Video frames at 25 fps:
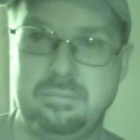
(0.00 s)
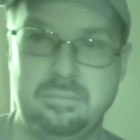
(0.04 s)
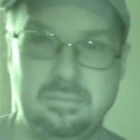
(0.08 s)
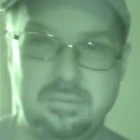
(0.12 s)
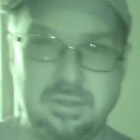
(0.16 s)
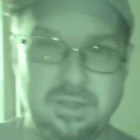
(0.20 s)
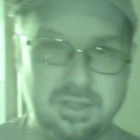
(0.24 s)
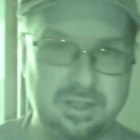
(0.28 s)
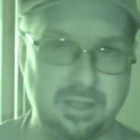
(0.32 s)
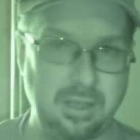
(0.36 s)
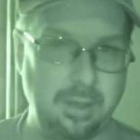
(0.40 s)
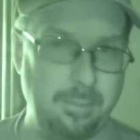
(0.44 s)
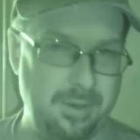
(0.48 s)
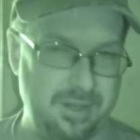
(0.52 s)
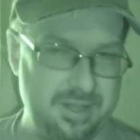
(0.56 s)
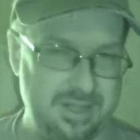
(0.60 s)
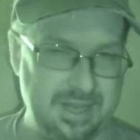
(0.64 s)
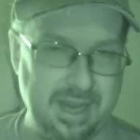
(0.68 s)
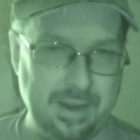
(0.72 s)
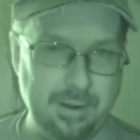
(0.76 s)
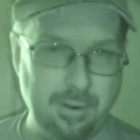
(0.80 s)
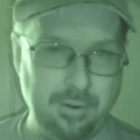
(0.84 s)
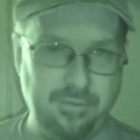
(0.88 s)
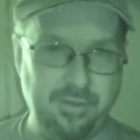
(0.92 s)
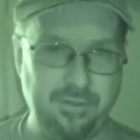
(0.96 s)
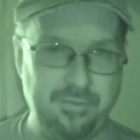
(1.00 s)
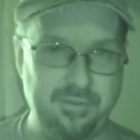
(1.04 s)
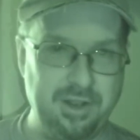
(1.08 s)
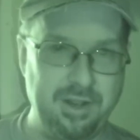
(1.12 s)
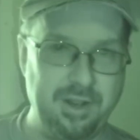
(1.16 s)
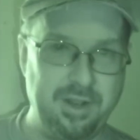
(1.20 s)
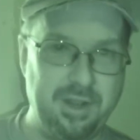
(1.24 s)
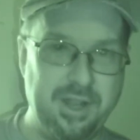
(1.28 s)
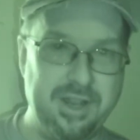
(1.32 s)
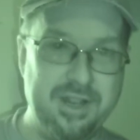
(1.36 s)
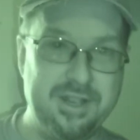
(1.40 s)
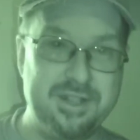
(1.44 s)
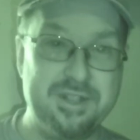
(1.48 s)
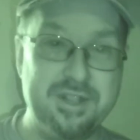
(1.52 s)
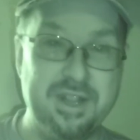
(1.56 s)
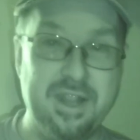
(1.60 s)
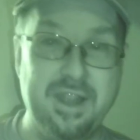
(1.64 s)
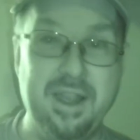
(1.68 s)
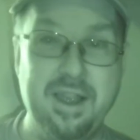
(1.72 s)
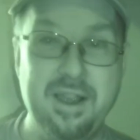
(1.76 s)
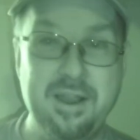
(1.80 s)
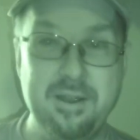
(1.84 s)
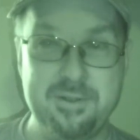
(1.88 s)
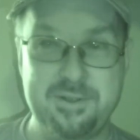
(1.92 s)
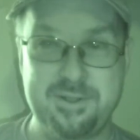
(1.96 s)
there's going to be 10 or 15 things in the
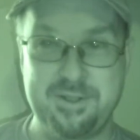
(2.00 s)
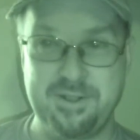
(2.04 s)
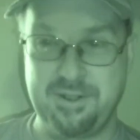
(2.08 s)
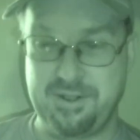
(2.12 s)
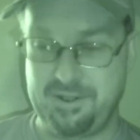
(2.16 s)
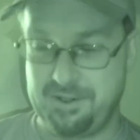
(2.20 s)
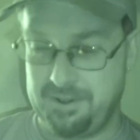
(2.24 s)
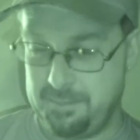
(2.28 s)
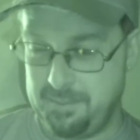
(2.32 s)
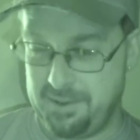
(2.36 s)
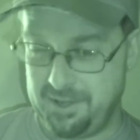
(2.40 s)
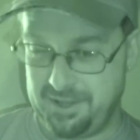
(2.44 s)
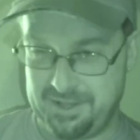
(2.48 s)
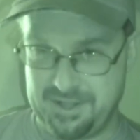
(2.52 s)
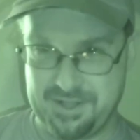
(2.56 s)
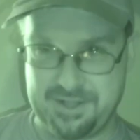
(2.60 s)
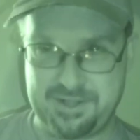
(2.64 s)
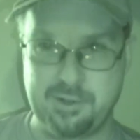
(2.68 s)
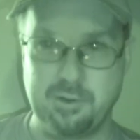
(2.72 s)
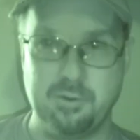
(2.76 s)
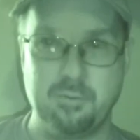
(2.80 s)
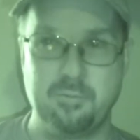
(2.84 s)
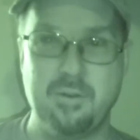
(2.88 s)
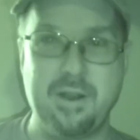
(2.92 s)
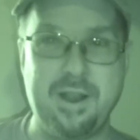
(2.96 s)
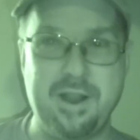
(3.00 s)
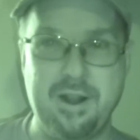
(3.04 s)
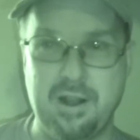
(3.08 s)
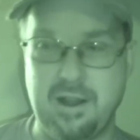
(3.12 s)
house that are going to make this go right